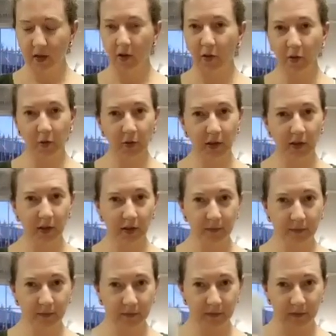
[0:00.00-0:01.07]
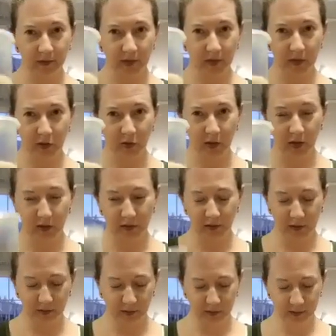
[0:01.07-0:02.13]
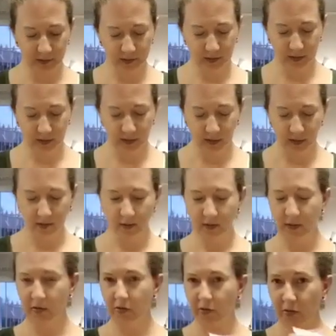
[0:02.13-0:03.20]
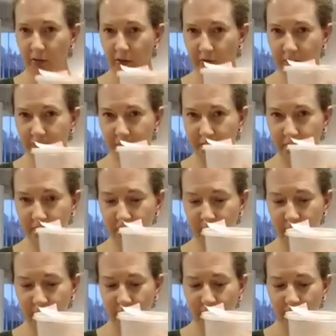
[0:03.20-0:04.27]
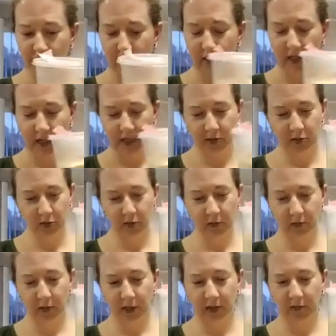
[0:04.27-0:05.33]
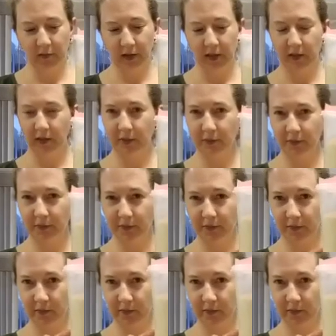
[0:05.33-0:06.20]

all 3 of them, because they're all a little different. This is Jerome. And Jerome, when I fed him,